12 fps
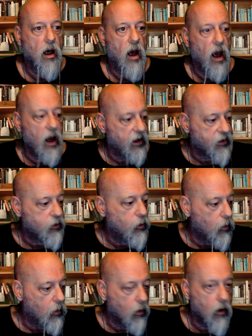Hey,
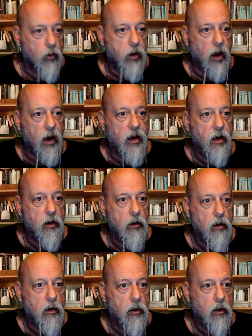cool. Okay.
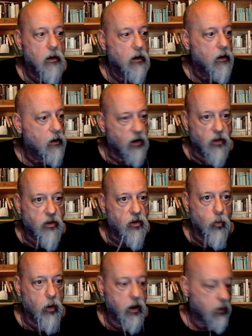This is
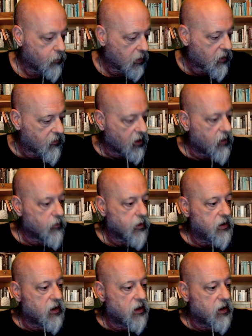weird because I don't get